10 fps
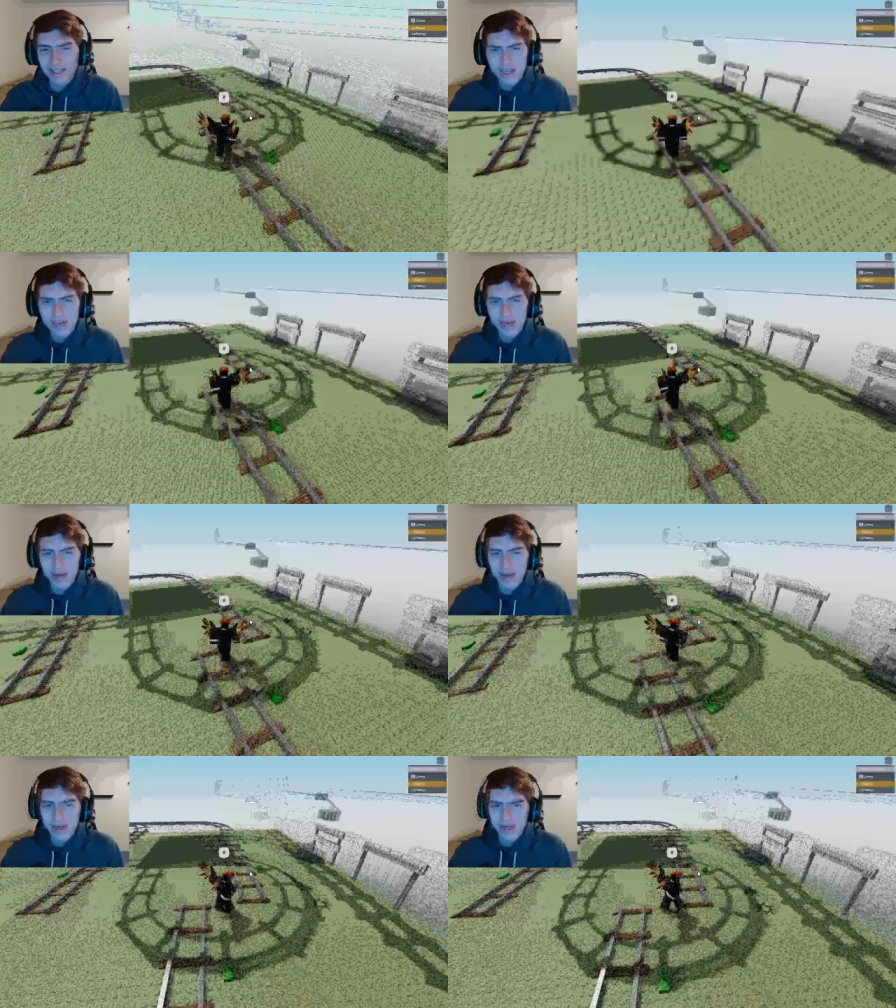In
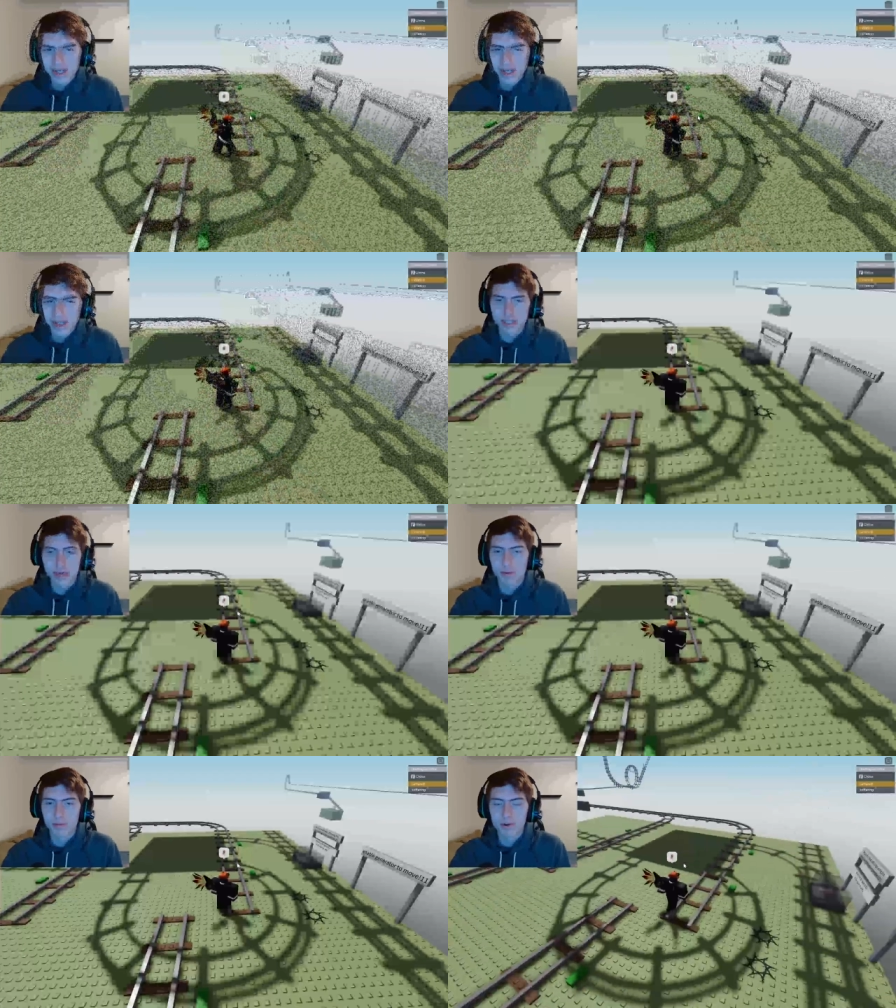Roblox, I saw this
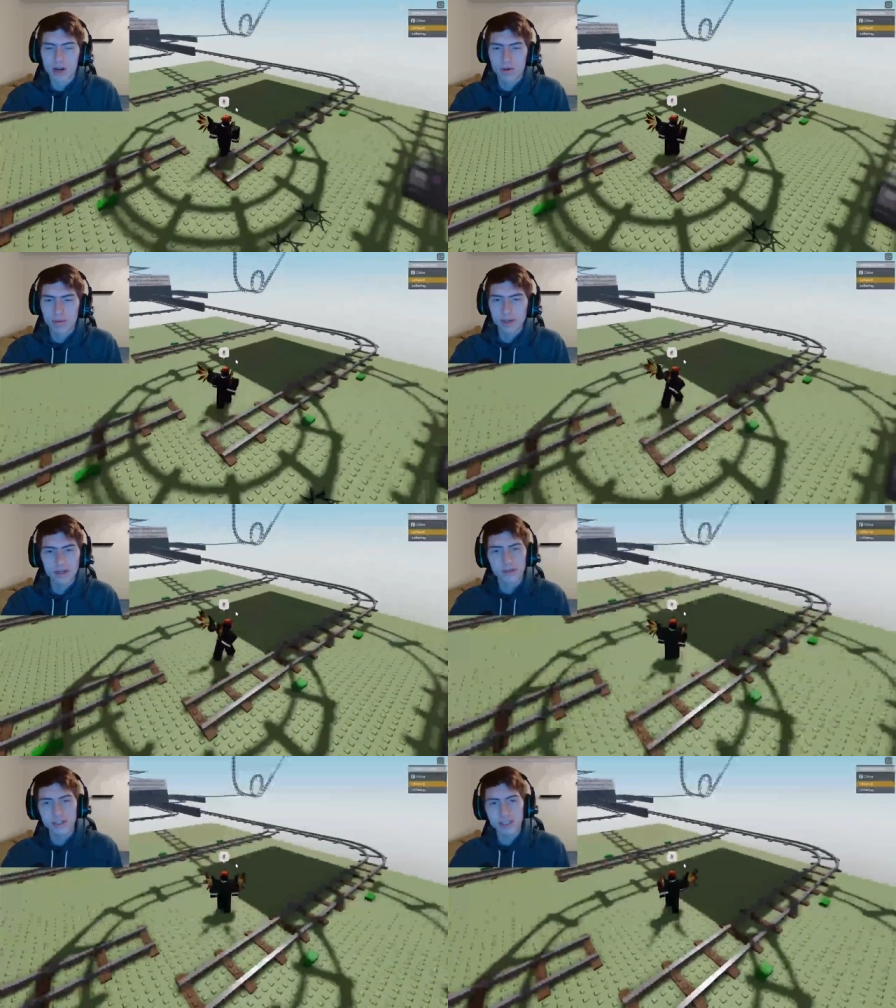game on my recommended
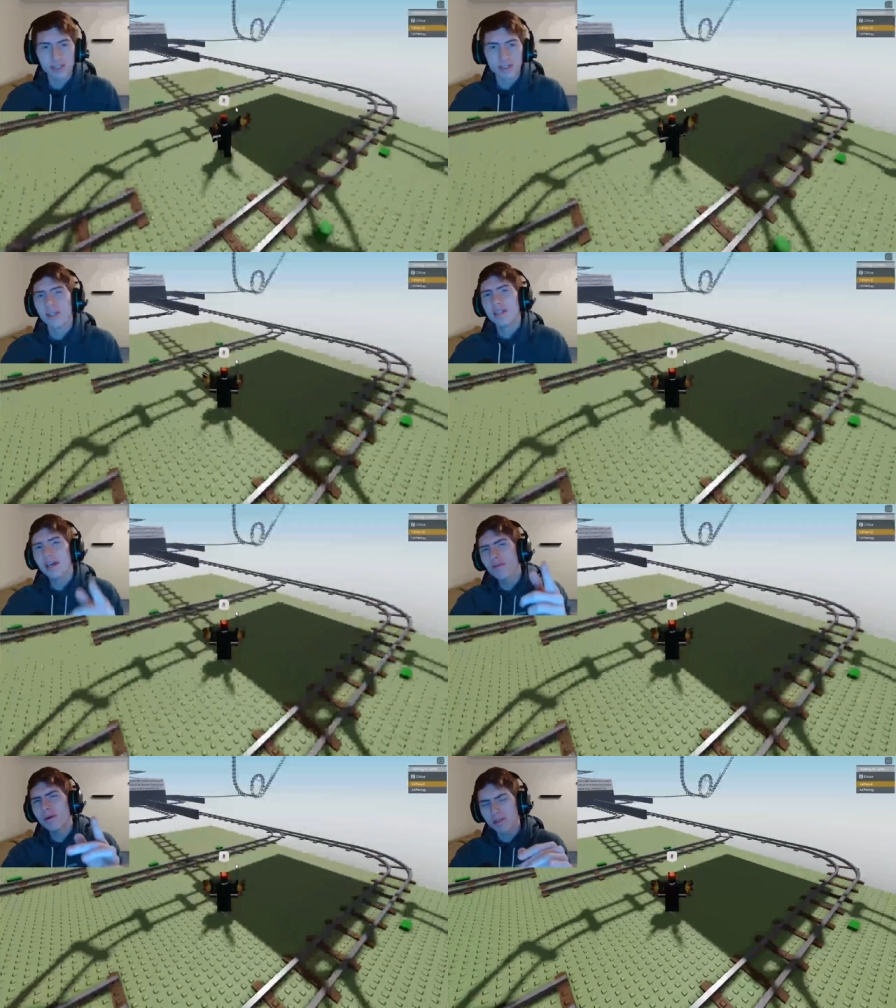and I was like,
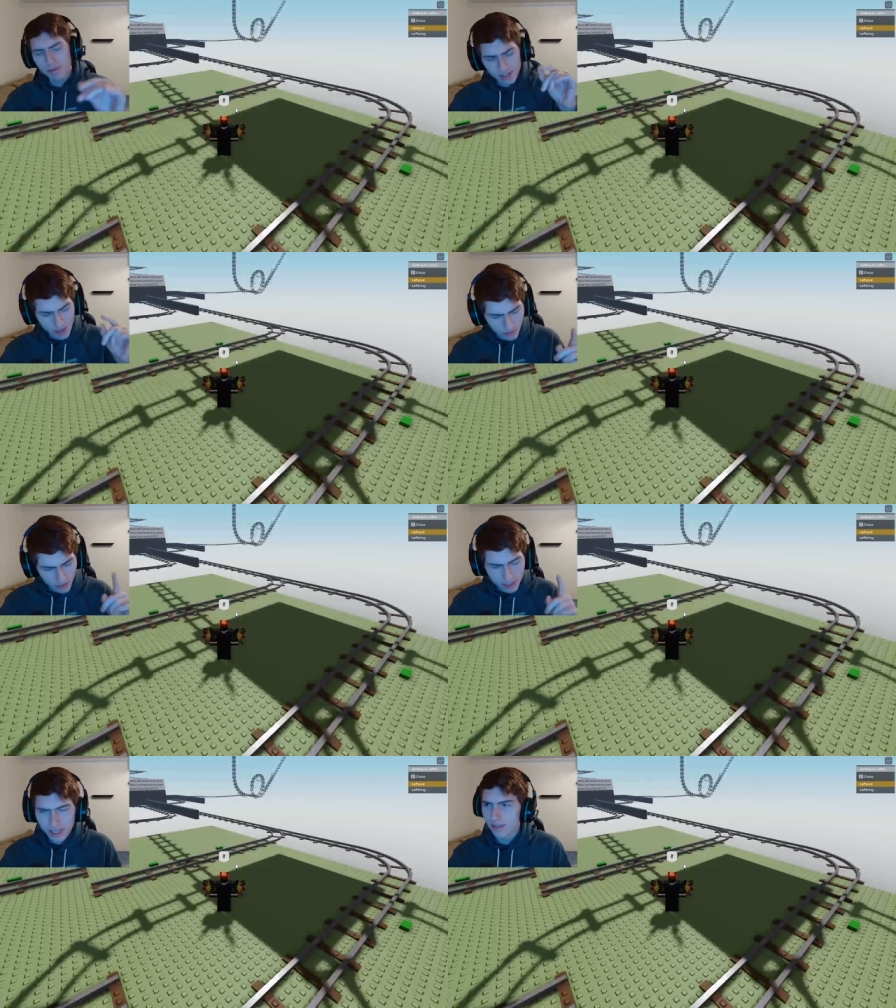that reminds me of that
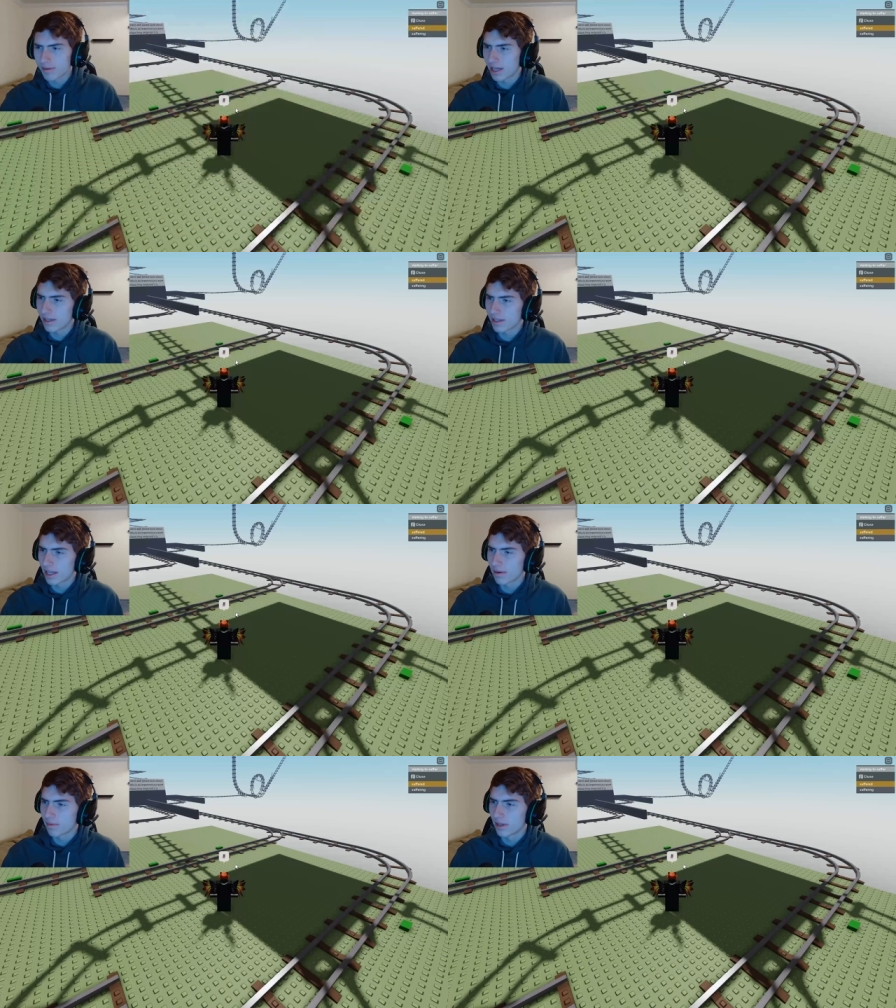one game that,
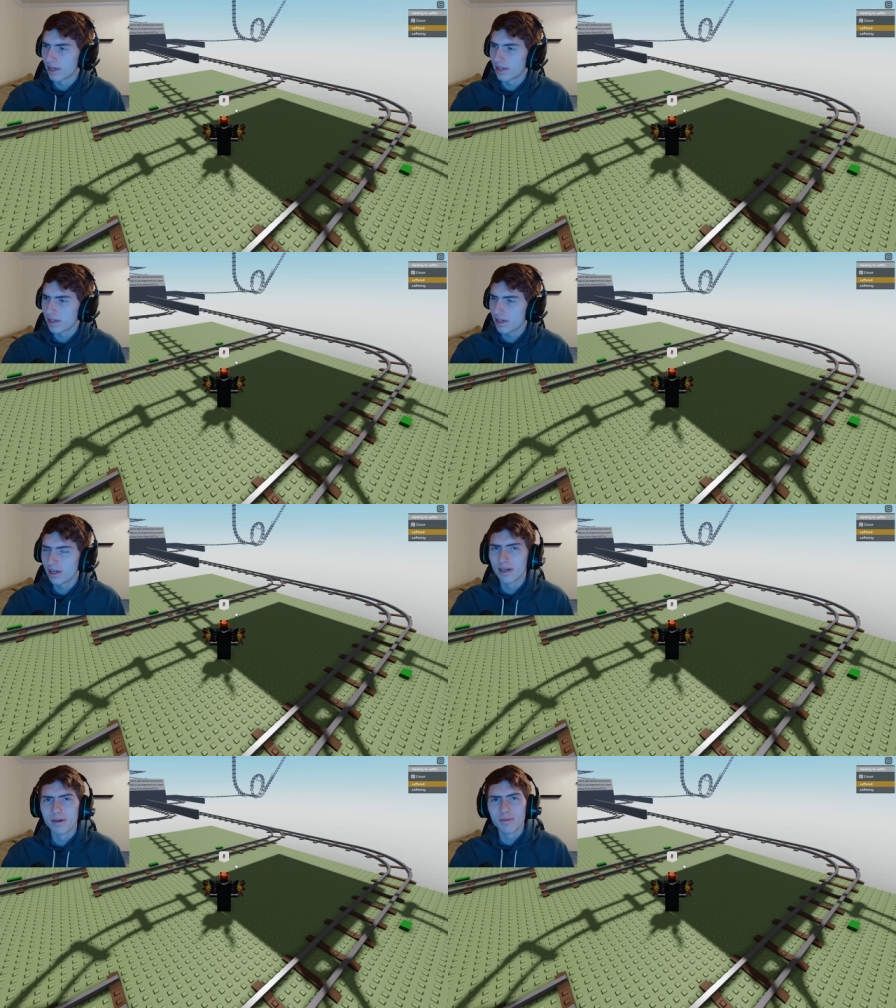that I played
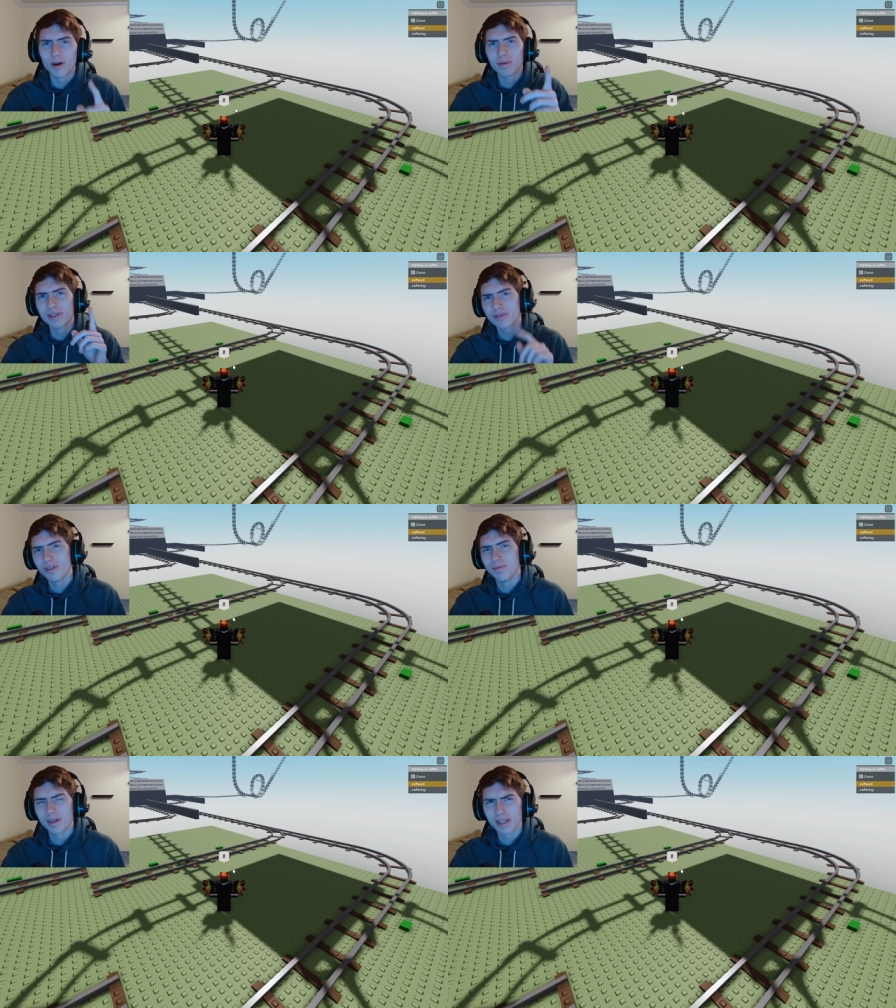um, on my stream.